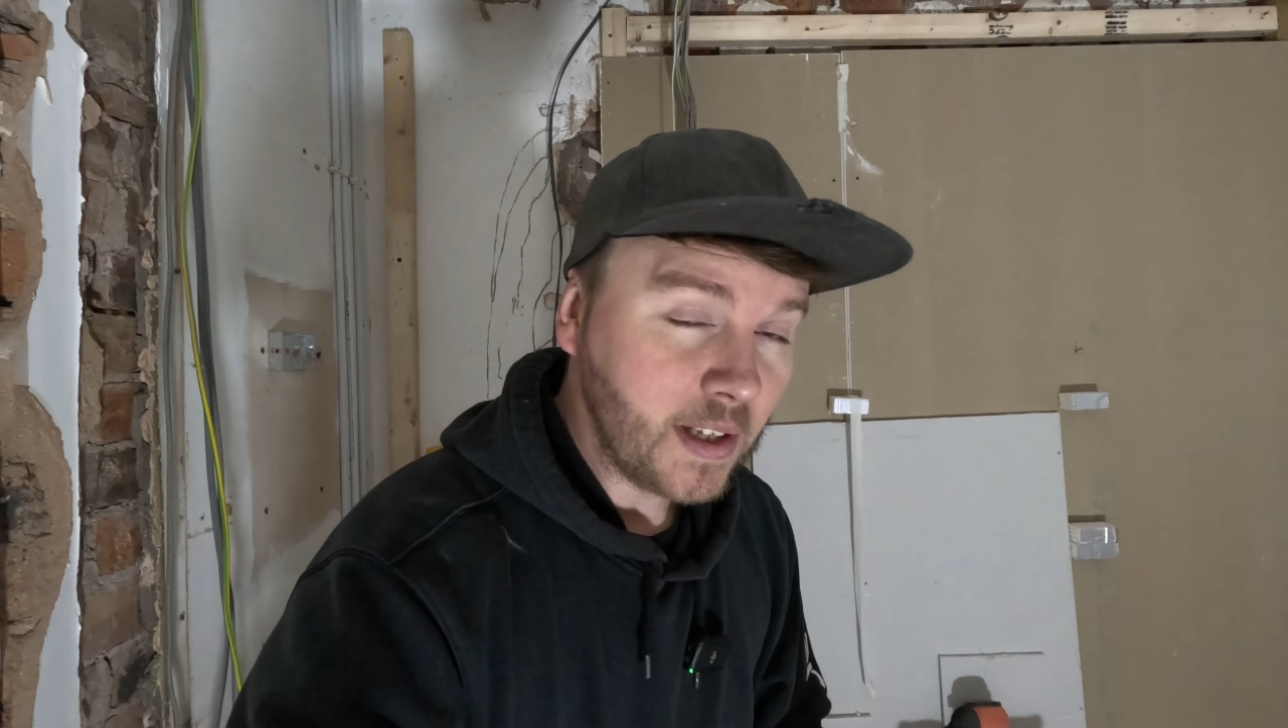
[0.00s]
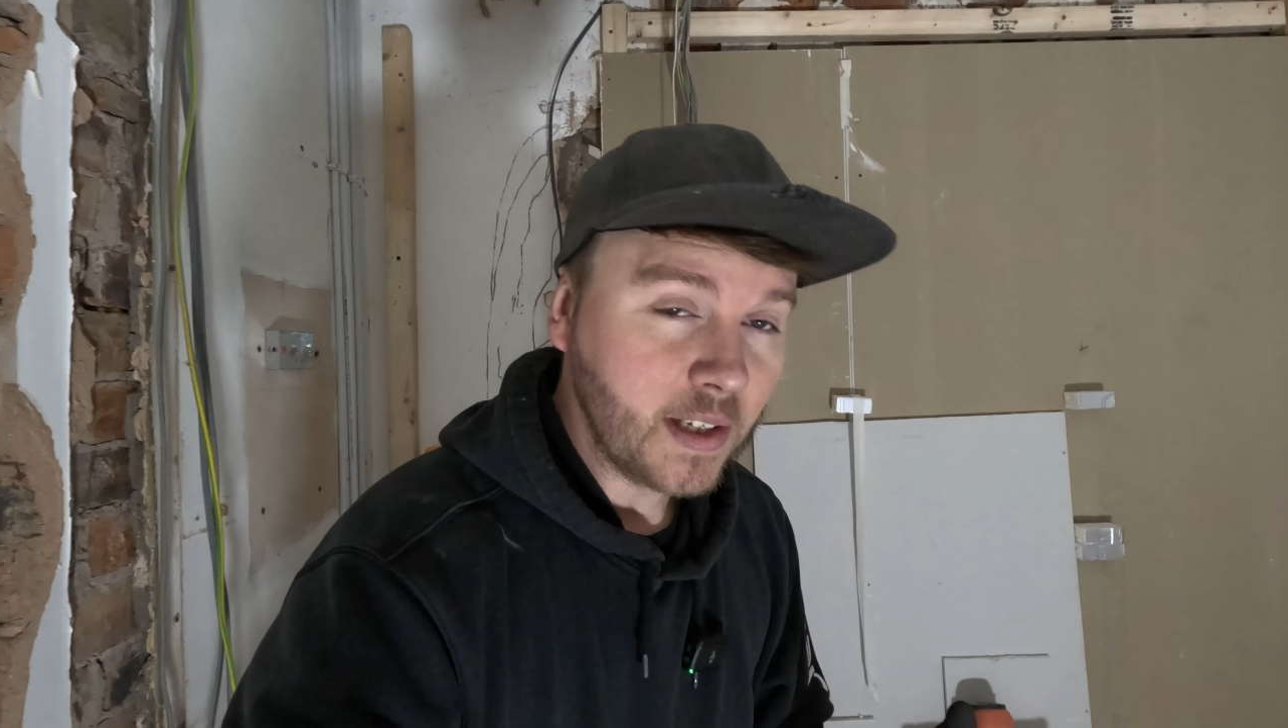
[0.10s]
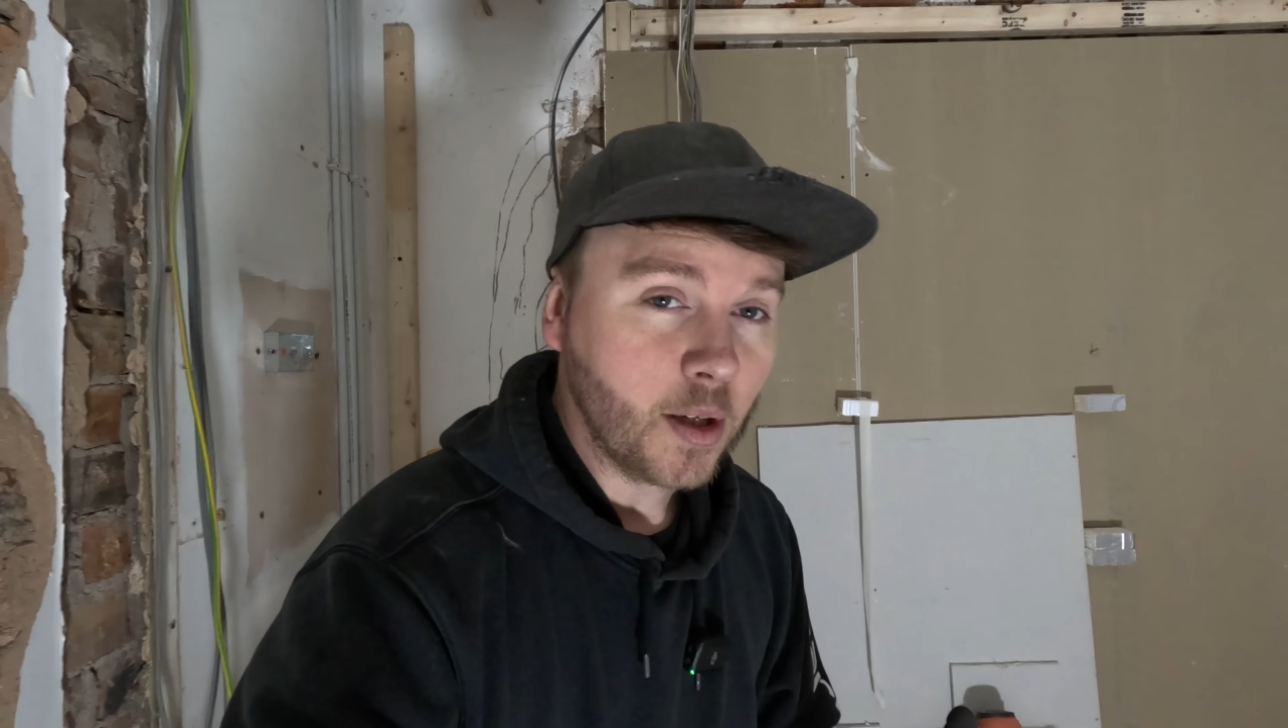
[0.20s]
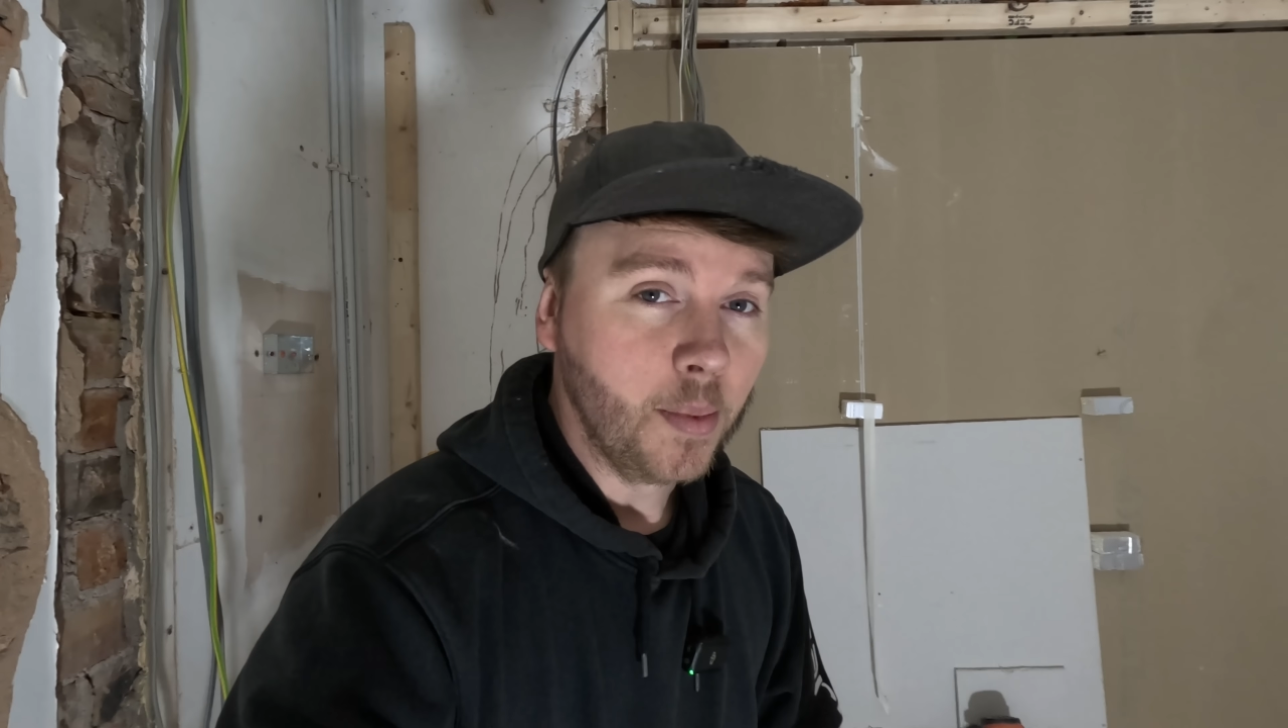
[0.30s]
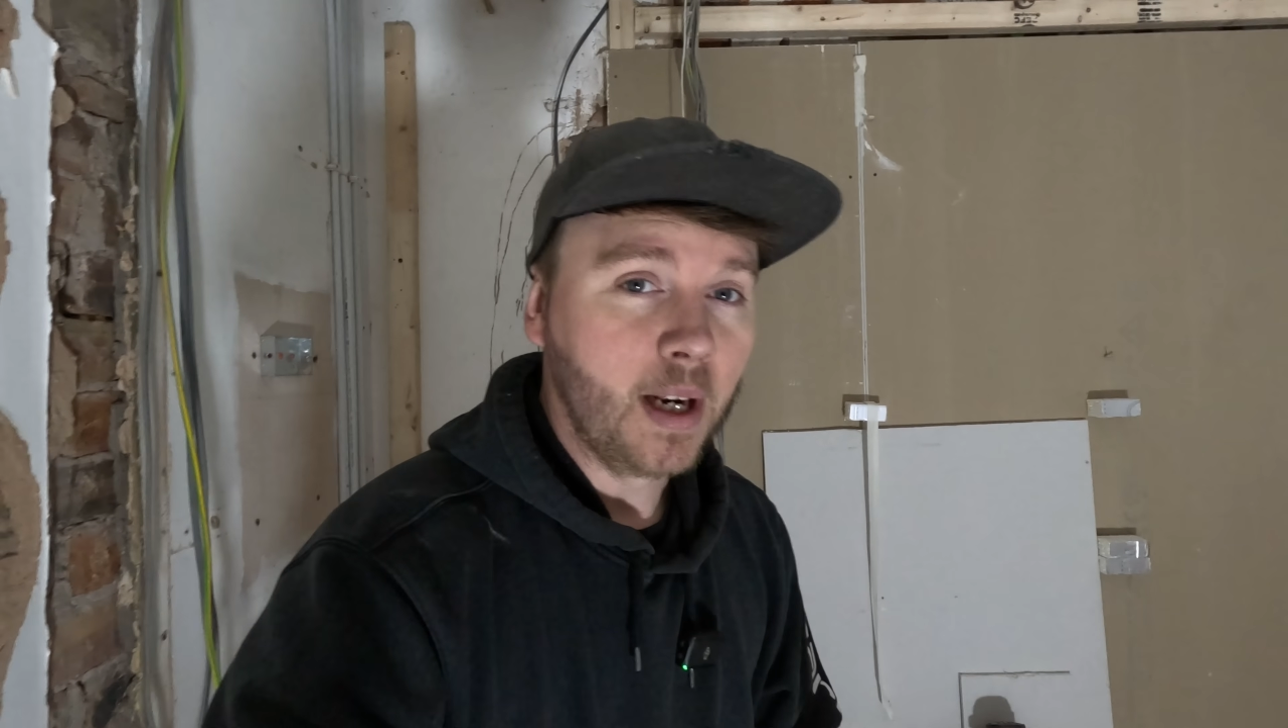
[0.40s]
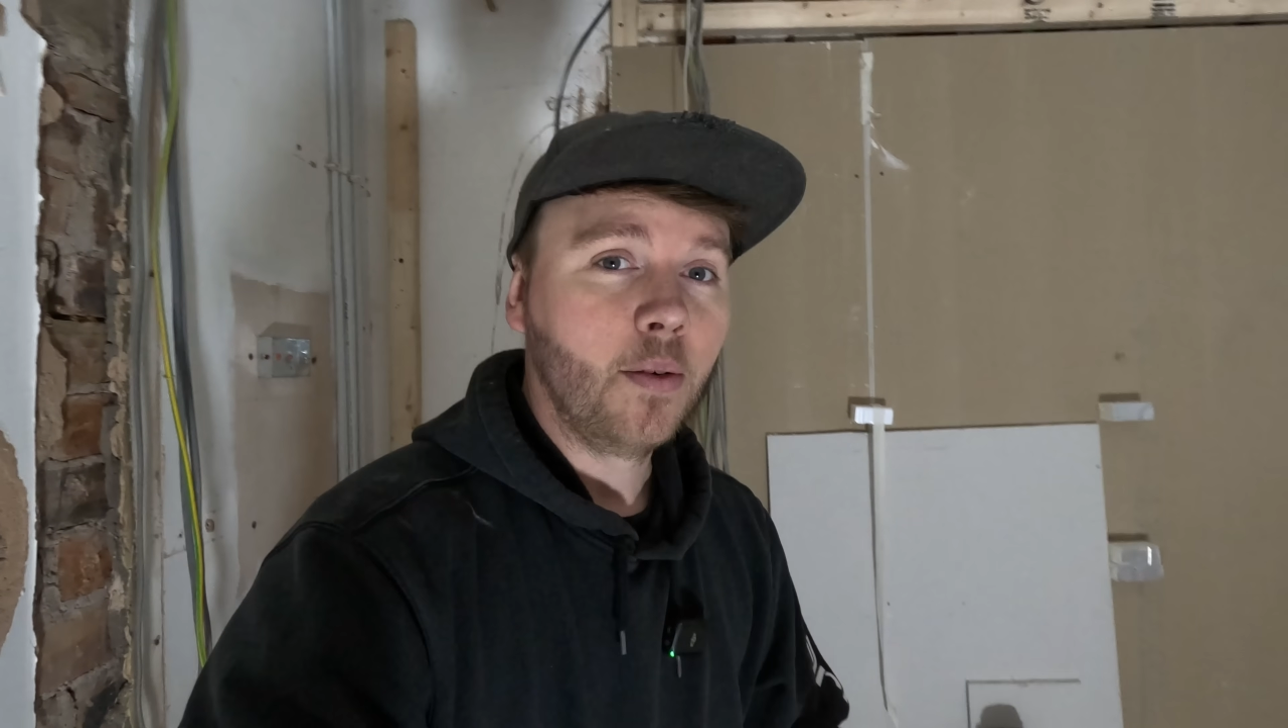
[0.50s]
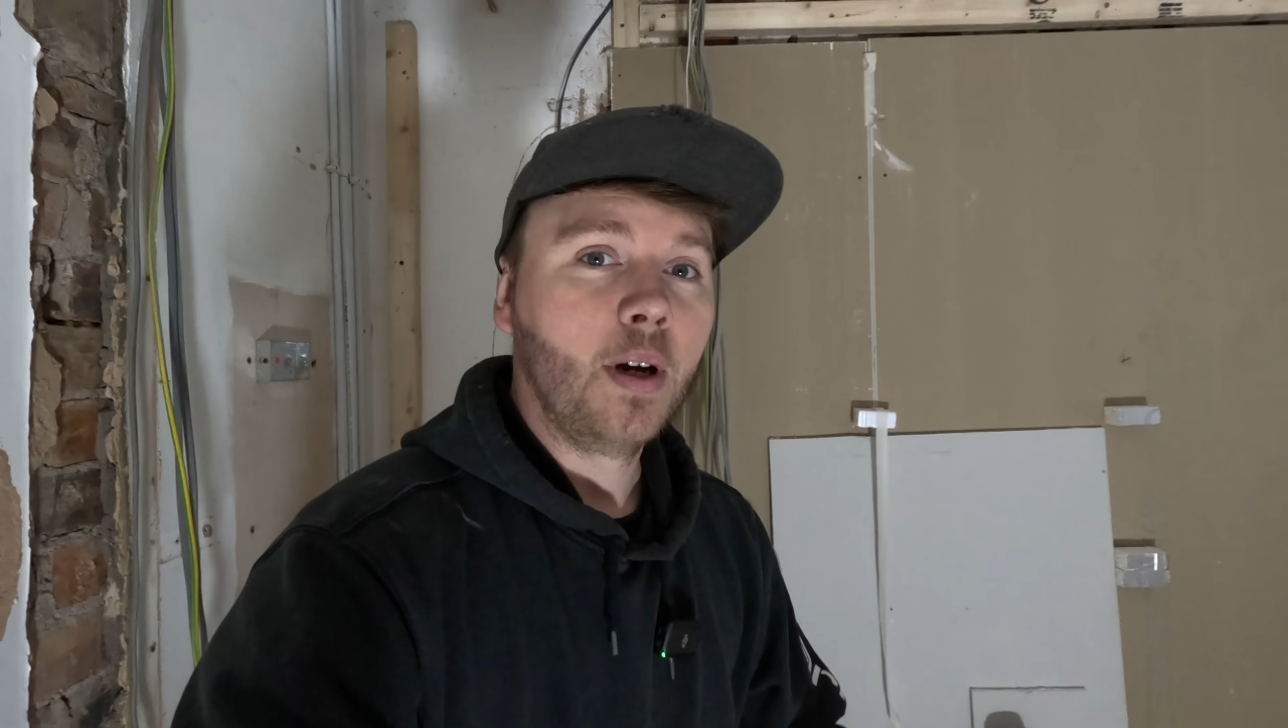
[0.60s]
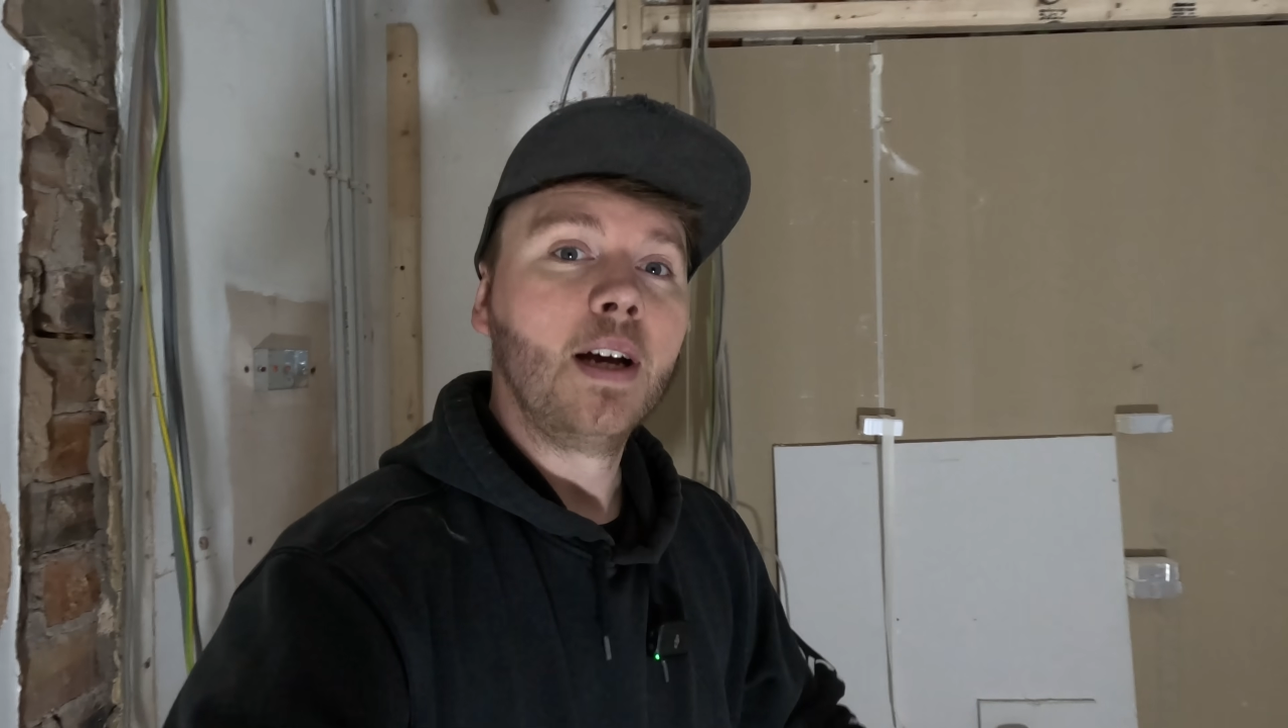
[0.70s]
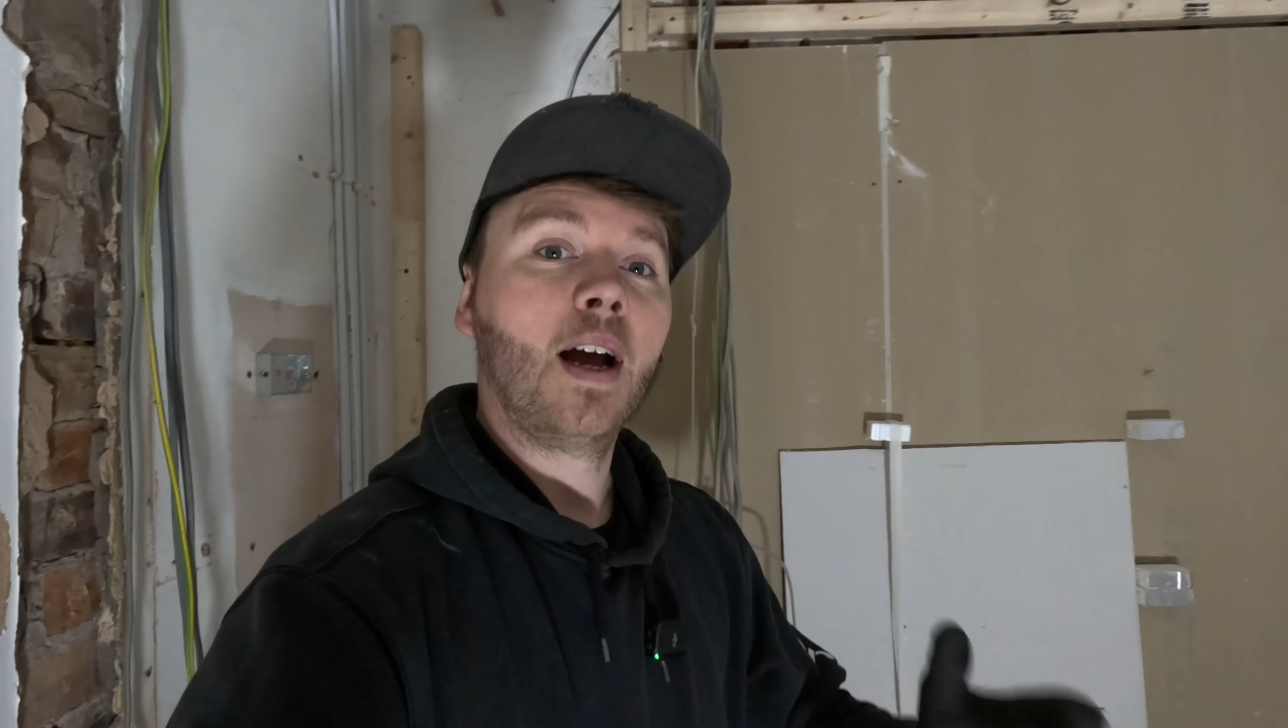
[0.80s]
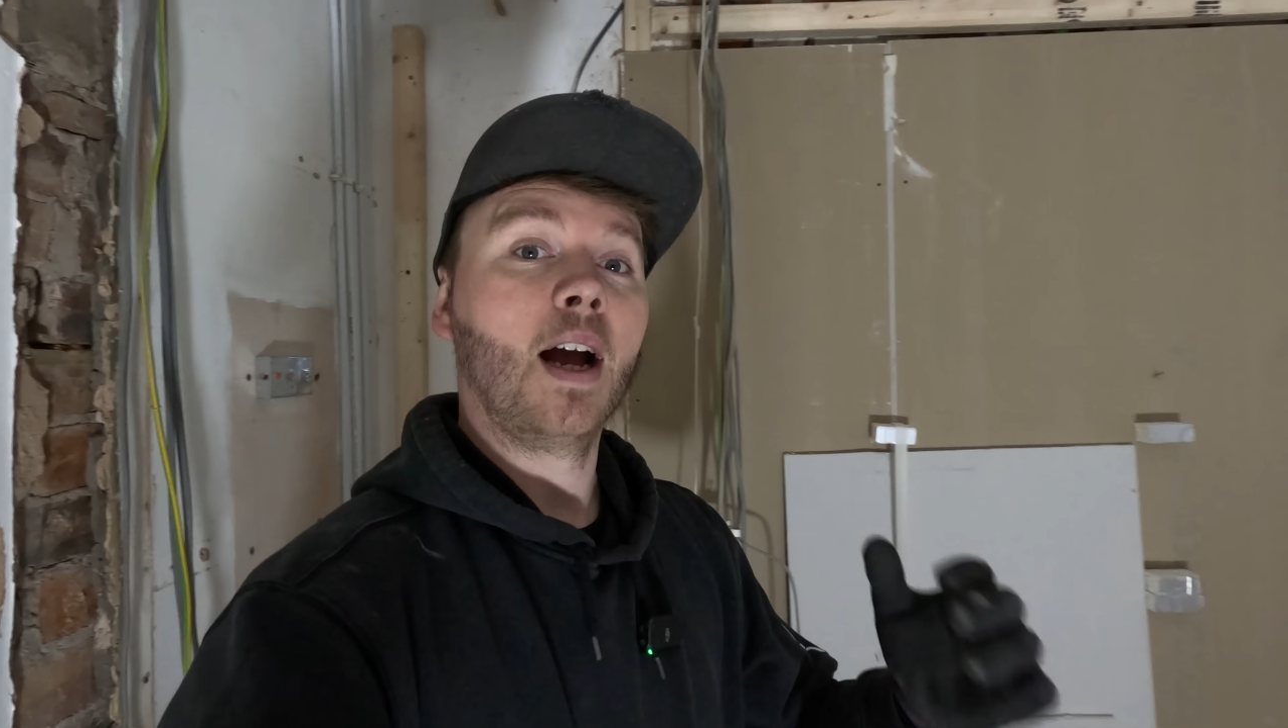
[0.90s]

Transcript: this is coming out.